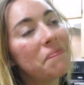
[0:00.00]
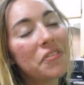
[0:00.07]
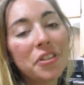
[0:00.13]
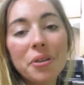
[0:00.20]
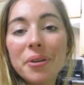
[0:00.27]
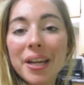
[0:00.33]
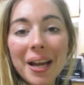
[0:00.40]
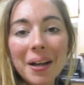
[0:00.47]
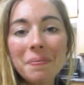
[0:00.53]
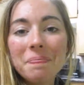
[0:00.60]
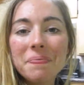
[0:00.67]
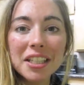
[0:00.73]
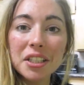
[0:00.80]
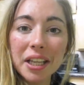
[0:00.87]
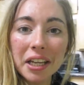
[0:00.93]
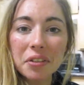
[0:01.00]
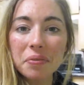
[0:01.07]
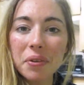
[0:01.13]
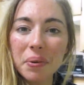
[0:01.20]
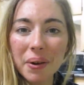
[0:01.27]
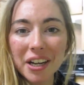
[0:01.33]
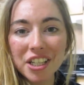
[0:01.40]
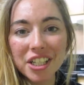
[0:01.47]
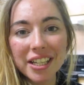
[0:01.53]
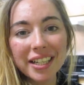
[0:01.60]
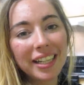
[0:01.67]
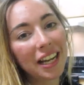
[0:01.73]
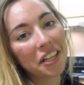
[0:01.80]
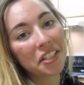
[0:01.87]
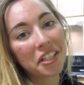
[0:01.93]
So yeah, thanks guys for
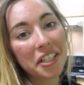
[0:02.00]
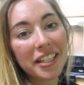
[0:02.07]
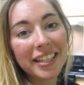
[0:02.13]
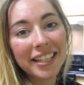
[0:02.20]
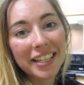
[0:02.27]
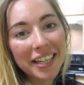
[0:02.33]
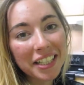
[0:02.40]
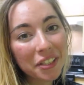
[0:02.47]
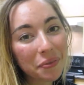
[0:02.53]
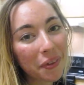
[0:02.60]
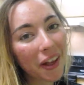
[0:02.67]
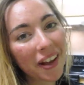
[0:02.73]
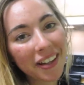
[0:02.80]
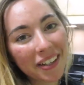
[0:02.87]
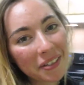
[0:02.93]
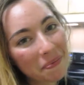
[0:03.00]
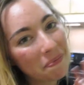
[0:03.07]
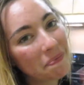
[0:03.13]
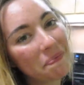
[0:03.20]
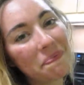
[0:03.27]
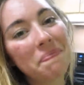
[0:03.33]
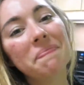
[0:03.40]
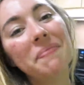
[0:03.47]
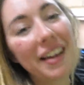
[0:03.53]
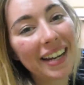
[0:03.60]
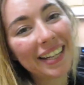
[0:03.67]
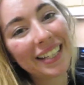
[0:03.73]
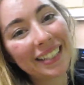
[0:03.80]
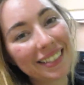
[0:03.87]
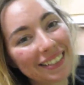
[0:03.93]
watching. I'll see you in the next vlog. Bye.